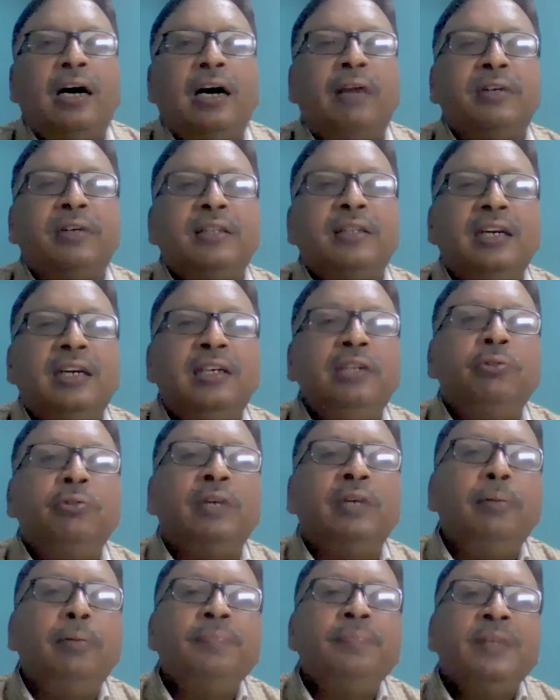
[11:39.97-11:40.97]
after that you
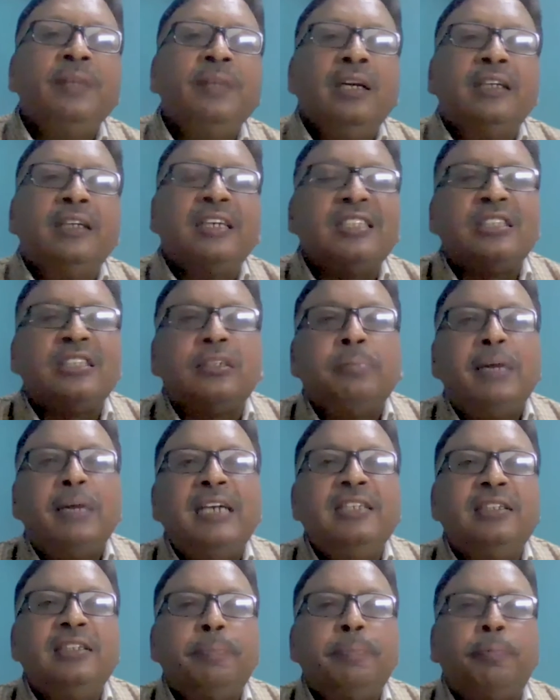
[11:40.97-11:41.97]
can
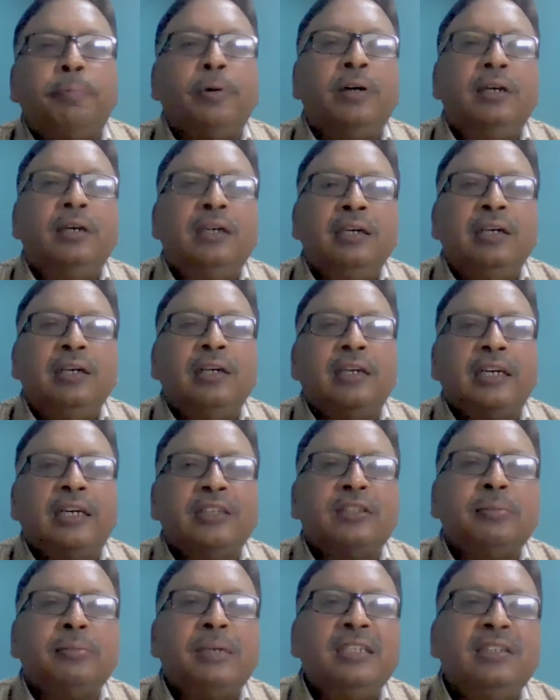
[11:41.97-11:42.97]
customize
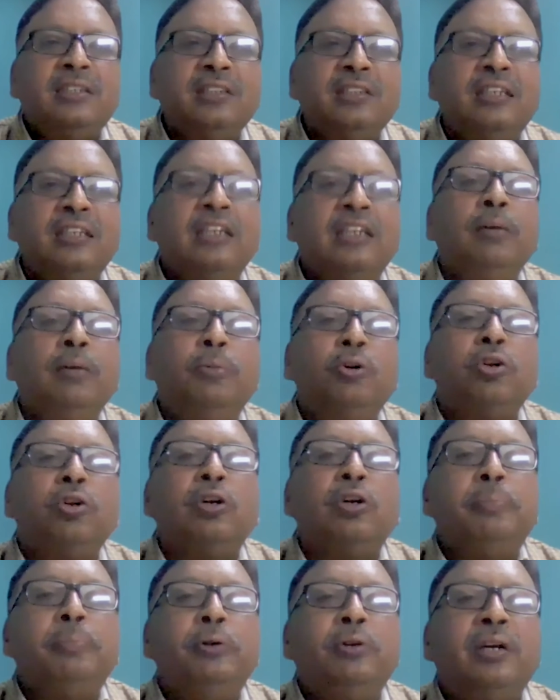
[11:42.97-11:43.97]
the single board
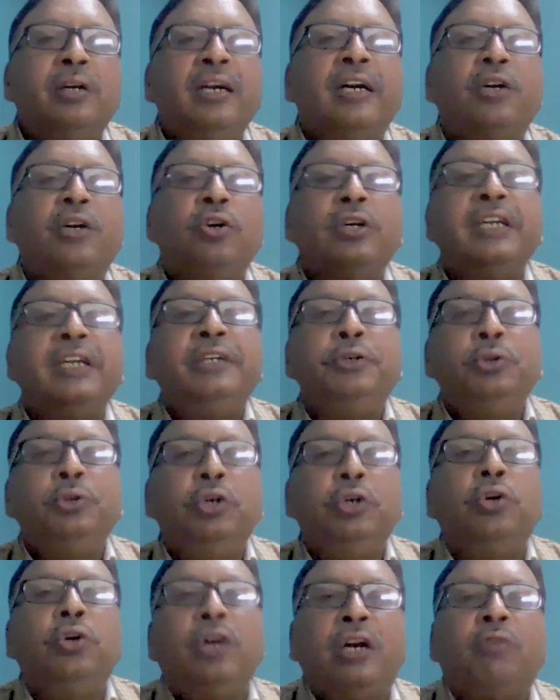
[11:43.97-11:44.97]
computer according to
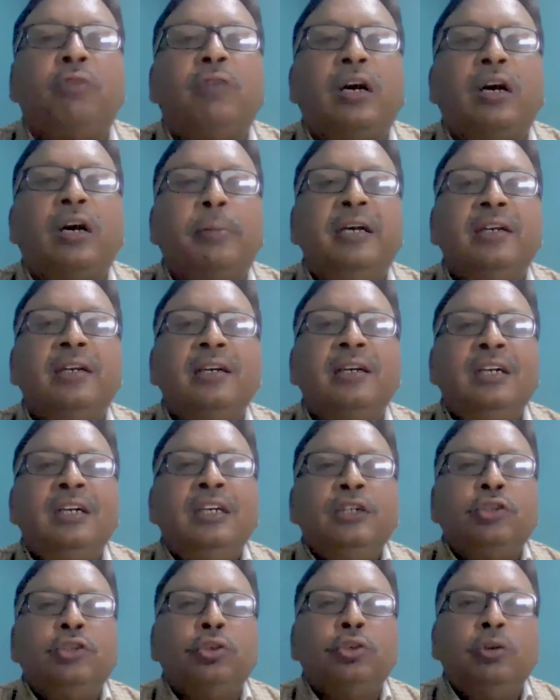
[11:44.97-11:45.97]
your requirement.
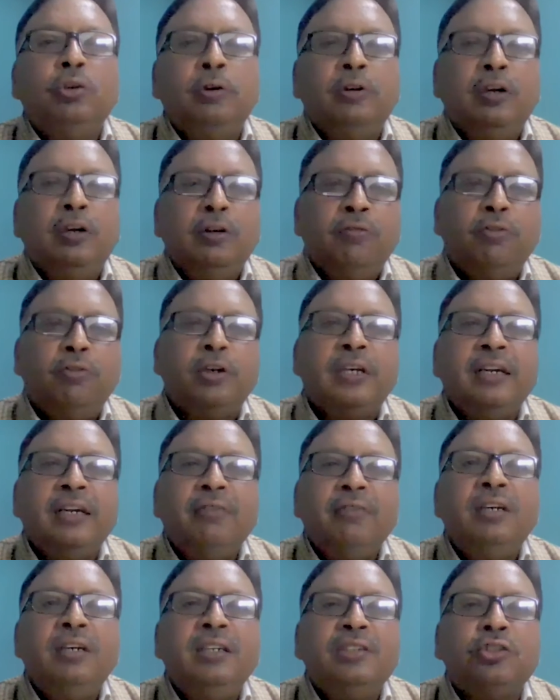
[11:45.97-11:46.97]
So
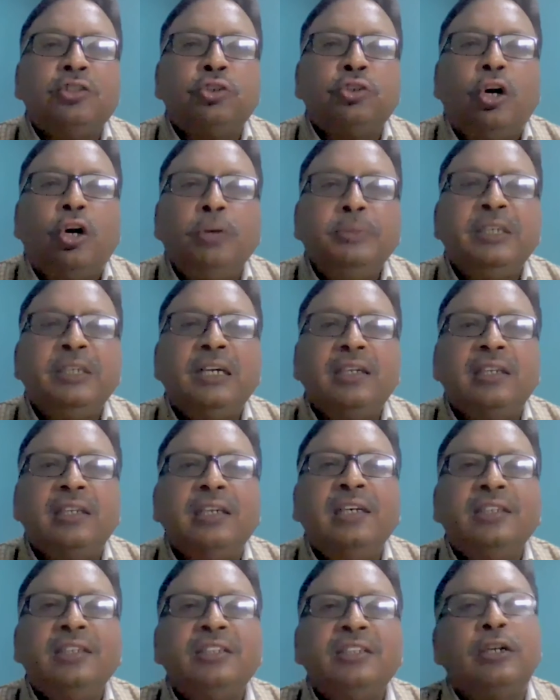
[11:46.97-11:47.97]
whatever SOMs are
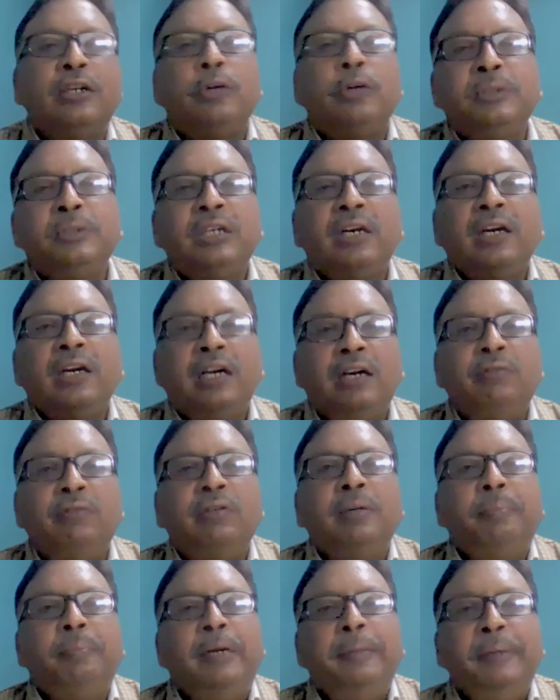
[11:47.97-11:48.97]
there, SOMs are
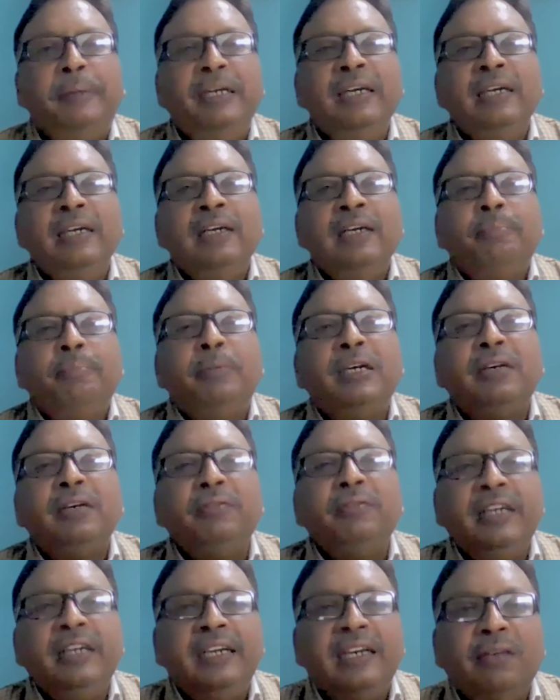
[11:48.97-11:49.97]
our baby, but
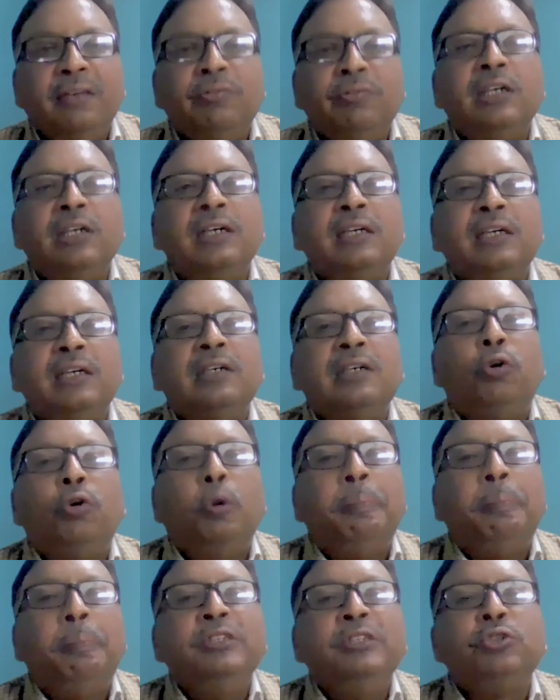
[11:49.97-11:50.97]
we give the
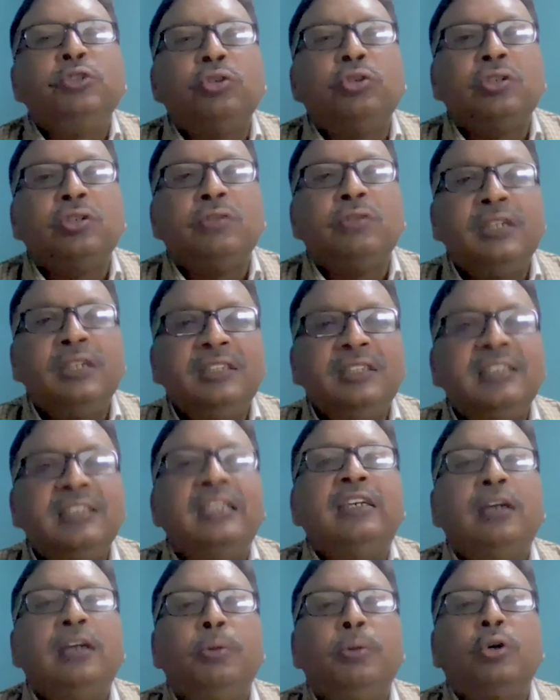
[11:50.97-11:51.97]
open source of the
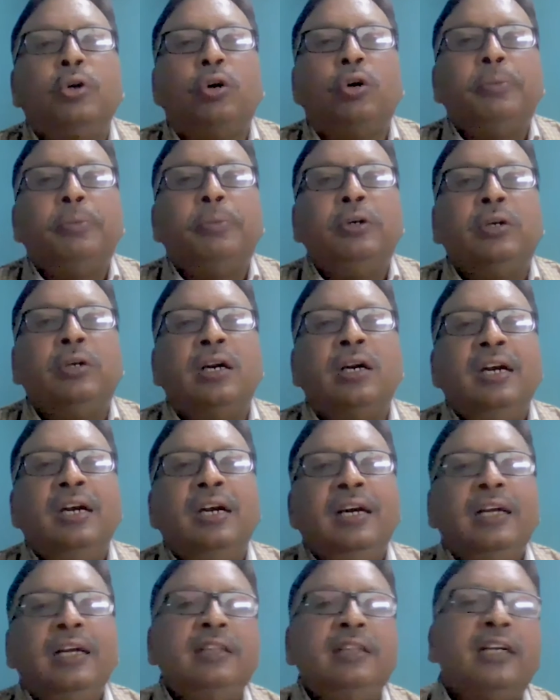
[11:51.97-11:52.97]
single board computer,
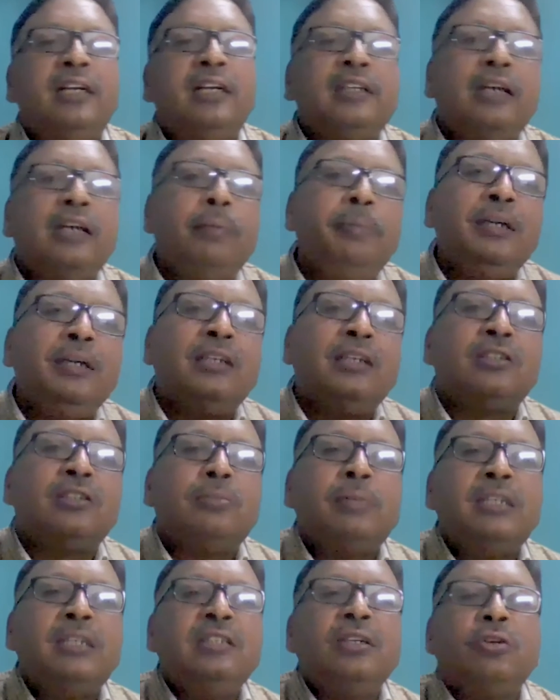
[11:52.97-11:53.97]
and that can be
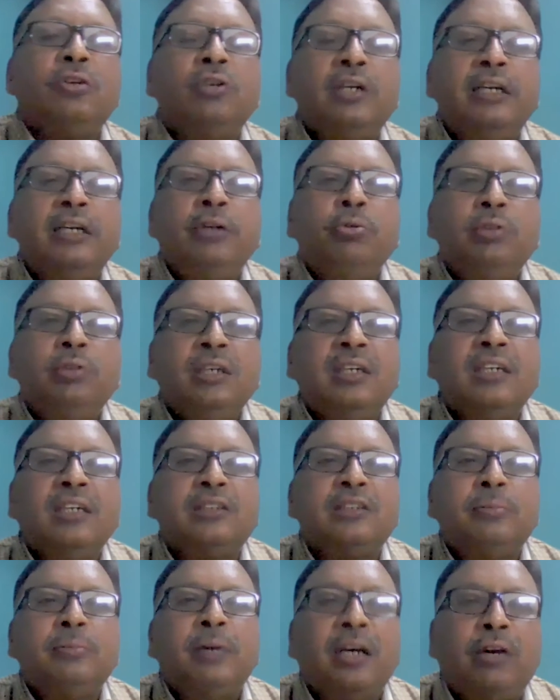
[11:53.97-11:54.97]
customized according to the
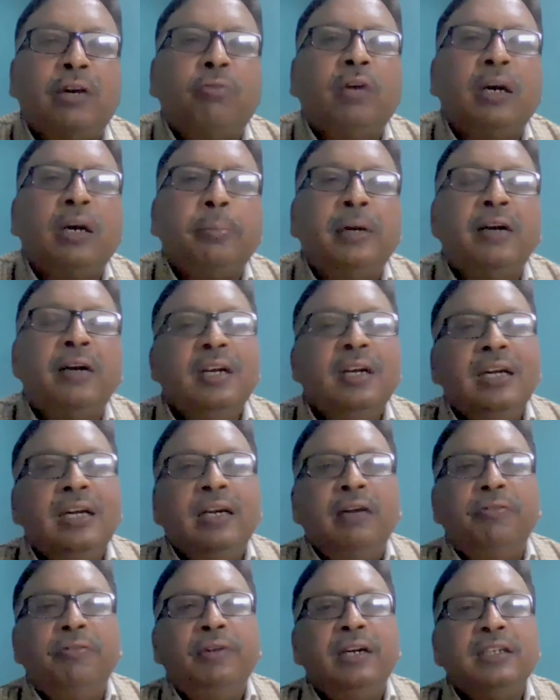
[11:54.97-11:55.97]
customer requirement.
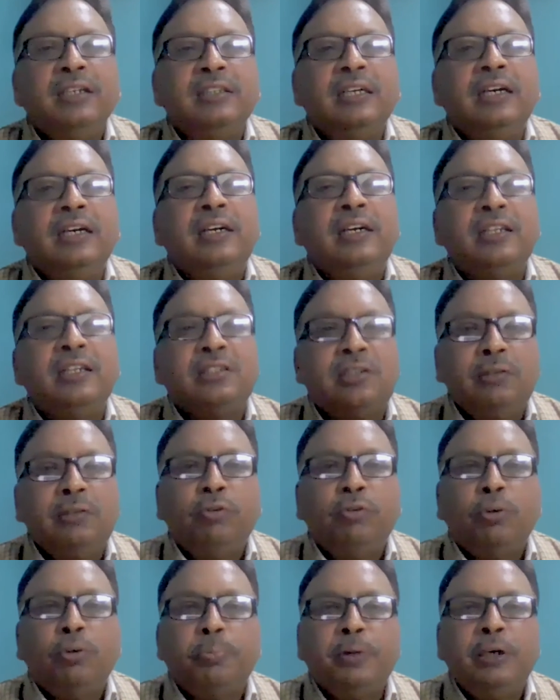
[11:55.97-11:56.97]
If it is an industry
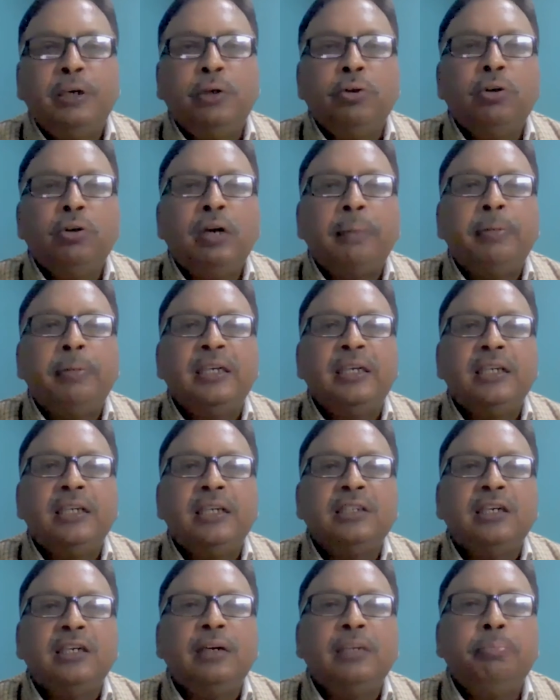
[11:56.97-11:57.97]
4.0
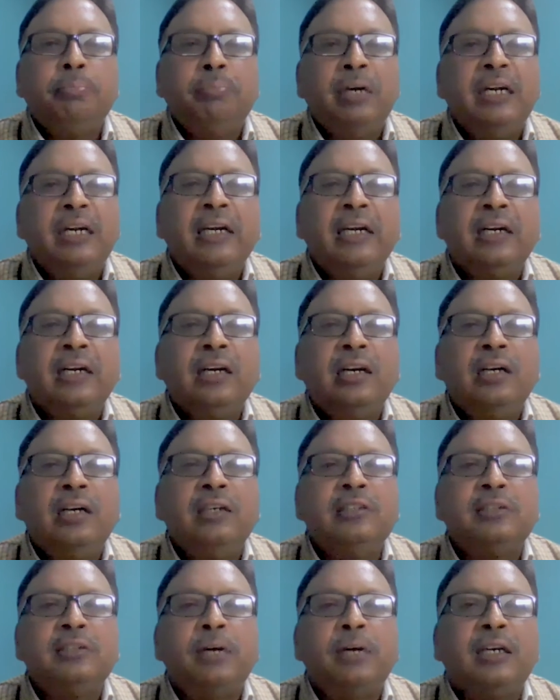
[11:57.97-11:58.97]
application, medical,
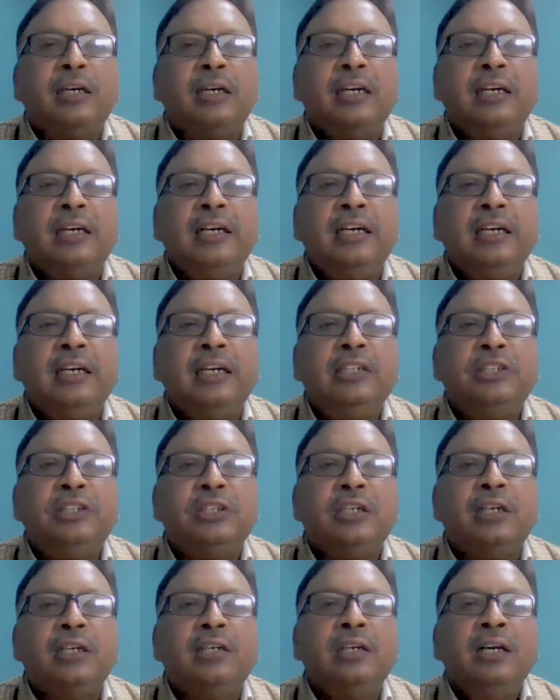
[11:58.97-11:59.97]
smart
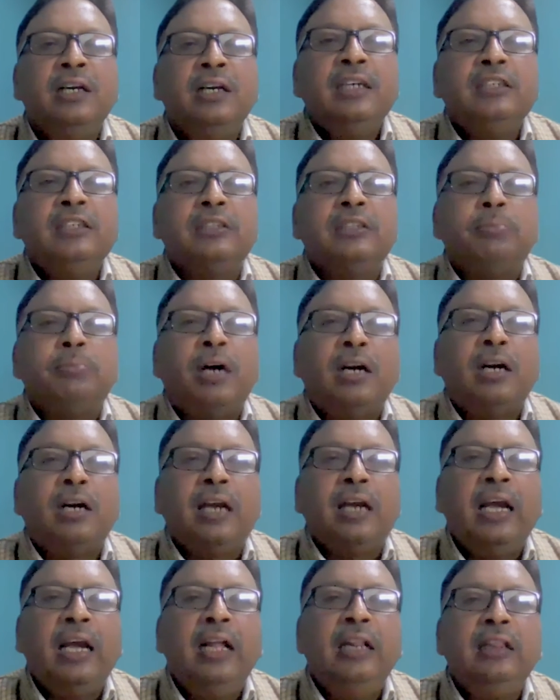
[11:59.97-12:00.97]
agriculture, smart
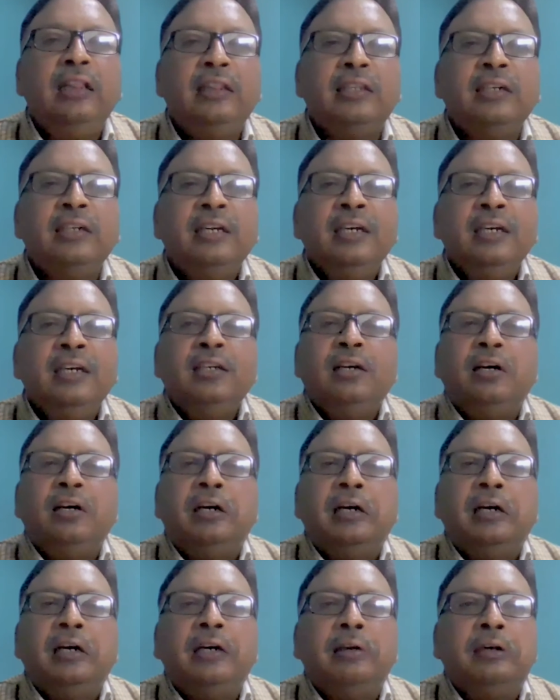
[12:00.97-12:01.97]
health,
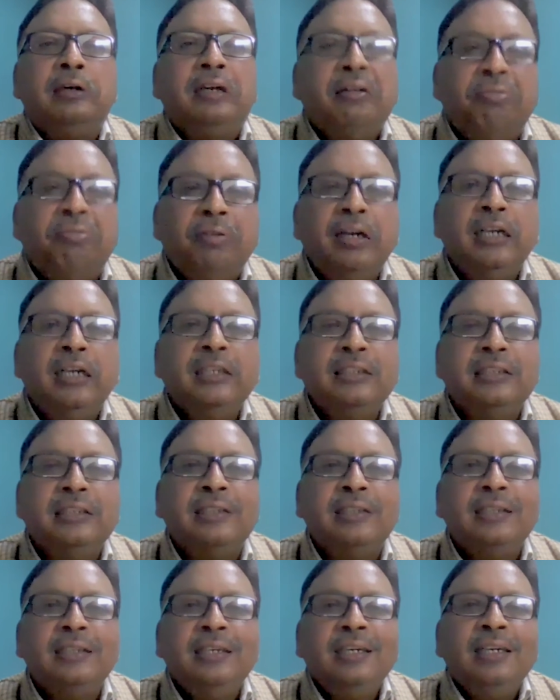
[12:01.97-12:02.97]

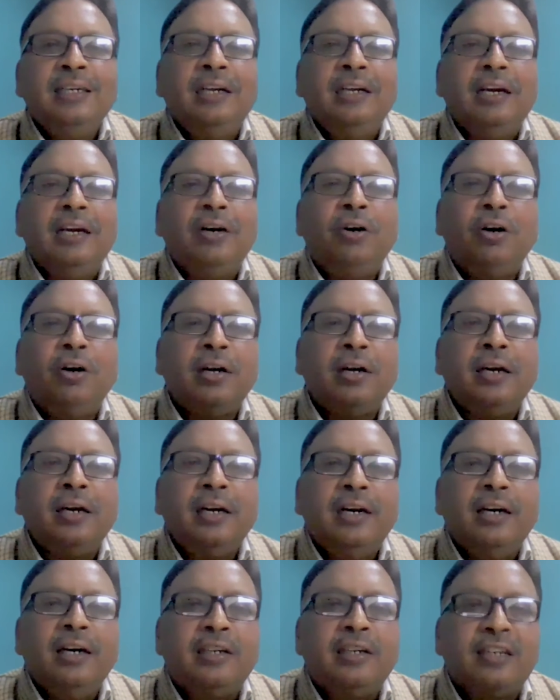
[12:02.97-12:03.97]
defense, or
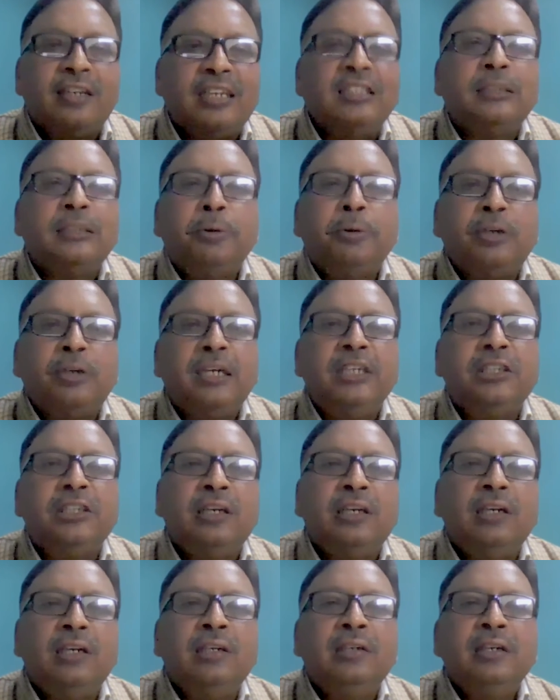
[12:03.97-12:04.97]

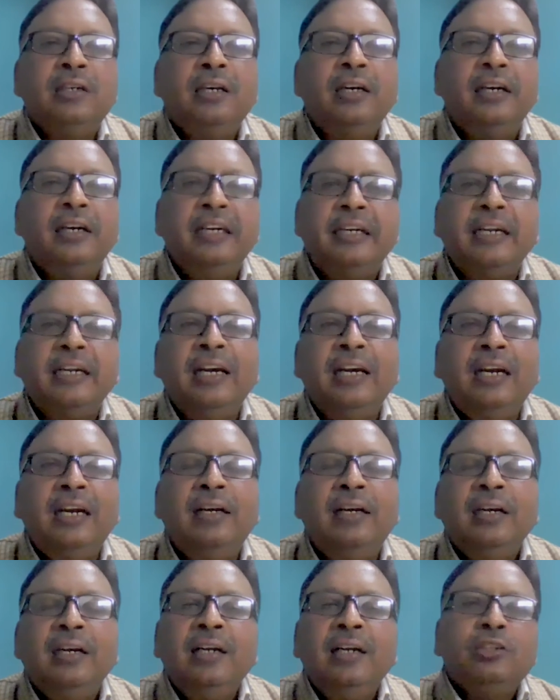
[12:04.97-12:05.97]
transportation, retail.